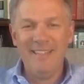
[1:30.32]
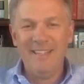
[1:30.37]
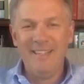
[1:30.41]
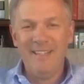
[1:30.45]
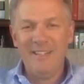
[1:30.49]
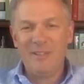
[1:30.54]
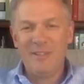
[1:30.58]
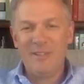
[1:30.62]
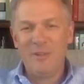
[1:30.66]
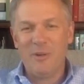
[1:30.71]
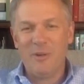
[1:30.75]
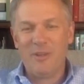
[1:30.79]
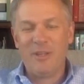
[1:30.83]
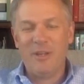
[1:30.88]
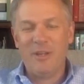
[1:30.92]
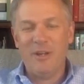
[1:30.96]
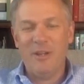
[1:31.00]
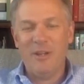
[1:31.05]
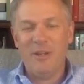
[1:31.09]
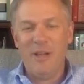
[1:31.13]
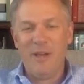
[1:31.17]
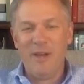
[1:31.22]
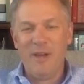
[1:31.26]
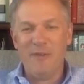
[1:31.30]
to North
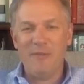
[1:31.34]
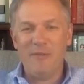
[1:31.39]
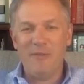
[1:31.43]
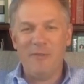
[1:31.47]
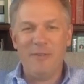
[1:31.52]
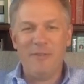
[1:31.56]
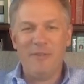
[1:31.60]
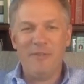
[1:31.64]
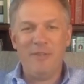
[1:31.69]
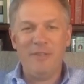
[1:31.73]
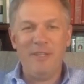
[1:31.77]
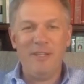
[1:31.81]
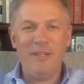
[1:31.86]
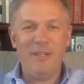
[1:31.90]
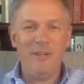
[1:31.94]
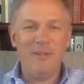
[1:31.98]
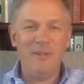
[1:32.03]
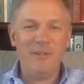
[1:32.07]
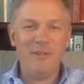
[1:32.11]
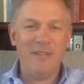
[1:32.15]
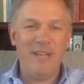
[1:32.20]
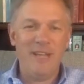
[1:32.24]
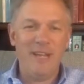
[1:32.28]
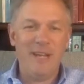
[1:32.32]
Carolina, over 50
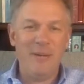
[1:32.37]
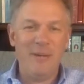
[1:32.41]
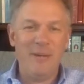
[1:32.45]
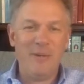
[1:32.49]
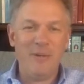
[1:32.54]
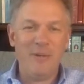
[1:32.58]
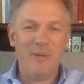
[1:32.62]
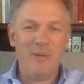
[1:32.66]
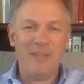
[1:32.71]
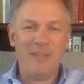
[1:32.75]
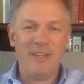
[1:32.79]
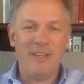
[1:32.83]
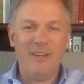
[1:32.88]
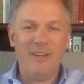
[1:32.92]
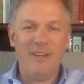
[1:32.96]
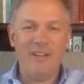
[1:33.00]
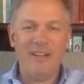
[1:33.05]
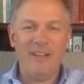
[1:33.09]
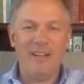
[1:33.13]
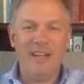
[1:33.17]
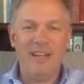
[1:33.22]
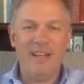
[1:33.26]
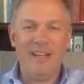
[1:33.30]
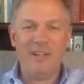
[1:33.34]
years now in North
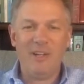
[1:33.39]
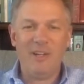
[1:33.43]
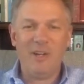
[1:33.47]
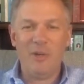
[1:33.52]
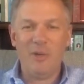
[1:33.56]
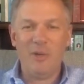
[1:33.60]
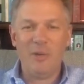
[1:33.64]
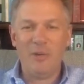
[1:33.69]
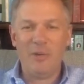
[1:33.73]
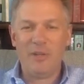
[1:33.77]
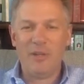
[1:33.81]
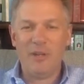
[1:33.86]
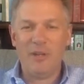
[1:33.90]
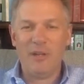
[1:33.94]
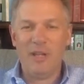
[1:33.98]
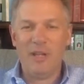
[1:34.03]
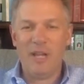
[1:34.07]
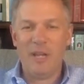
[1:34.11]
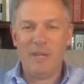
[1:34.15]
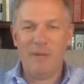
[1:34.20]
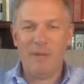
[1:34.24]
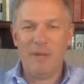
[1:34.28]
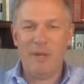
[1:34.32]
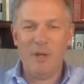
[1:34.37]
Carolina. I call North
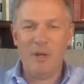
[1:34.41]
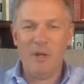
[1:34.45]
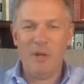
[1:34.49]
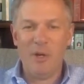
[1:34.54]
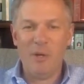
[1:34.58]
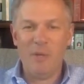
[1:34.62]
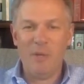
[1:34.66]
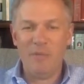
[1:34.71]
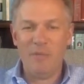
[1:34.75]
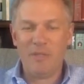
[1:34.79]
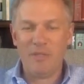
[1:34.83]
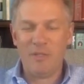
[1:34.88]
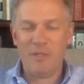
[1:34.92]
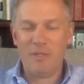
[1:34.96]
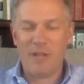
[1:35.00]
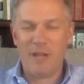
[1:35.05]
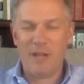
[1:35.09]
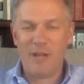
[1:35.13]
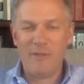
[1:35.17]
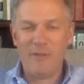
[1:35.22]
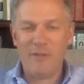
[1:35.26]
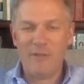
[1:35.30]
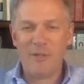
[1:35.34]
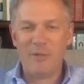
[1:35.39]
Carolina my home. This is
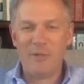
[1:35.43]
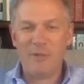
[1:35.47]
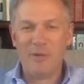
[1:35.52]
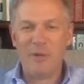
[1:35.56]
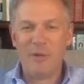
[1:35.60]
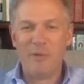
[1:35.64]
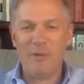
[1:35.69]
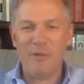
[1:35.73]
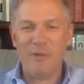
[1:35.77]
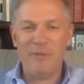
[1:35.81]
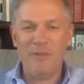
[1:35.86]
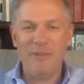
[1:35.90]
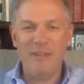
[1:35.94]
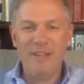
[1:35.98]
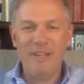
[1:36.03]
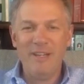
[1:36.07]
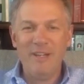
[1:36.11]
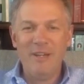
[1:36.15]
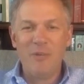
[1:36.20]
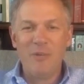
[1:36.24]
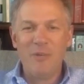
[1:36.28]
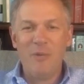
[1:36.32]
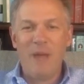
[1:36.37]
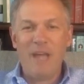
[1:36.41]
obviously where we've
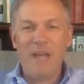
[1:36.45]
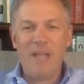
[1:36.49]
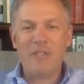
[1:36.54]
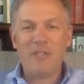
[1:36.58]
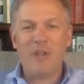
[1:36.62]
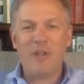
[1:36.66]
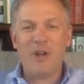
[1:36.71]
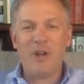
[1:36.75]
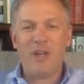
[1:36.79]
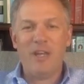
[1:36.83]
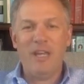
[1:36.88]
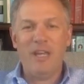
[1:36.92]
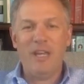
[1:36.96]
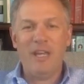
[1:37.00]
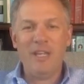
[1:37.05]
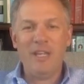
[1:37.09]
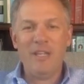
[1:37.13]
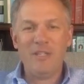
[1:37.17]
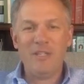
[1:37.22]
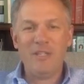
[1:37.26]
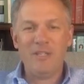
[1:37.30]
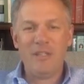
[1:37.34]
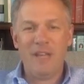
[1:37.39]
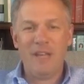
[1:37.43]
raised our
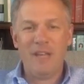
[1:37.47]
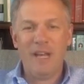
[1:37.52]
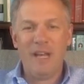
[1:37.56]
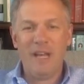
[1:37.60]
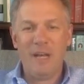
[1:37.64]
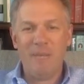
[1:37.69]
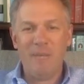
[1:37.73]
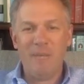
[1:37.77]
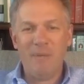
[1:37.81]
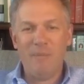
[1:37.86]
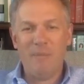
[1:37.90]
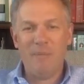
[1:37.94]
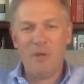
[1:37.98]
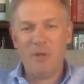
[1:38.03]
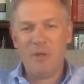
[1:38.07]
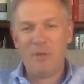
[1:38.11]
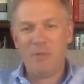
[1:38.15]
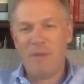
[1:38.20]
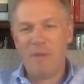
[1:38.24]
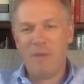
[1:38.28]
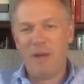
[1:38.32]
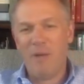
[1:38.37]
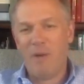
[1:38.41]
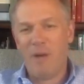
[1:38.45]
kids, but both
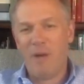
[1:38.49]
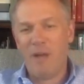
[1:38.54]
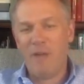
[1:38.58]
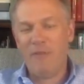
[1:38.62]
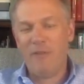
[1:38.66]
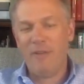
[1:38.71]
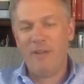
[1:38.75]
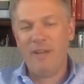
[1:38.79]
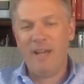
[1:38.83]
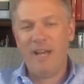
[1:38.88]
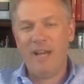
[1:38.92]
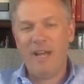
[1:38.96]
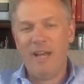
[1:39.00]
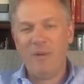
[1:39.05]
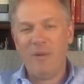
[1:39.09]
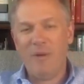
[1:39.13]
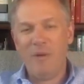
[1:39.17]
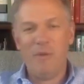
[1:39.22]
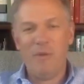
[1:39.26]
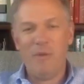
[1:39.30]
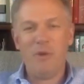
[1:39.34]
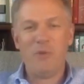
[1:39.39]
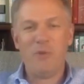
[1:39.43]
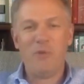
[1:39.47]
my wife and I, we
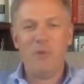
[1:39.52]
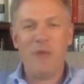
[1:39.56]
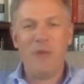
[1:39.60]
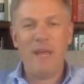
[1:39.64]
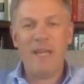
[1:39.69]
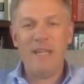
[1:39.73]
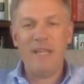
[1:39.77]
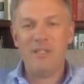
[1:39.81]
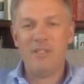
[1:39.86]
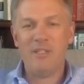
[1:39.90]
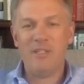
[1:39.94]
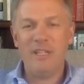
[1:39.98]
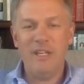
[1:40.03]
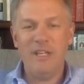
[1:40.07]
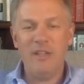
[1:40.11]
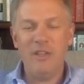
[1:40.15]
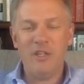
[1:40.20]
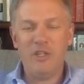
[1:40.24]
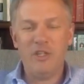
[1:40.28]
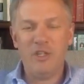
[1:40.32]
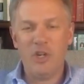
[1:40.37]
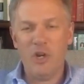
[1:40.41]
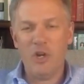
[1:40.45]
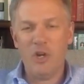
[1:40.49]
were both raised in the
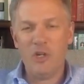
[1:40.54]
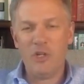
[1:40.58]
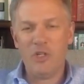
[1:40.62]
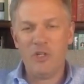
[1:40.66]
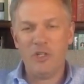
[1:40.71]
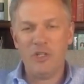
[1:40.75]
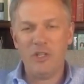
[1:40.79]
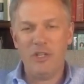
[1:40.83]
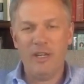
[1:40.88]
church,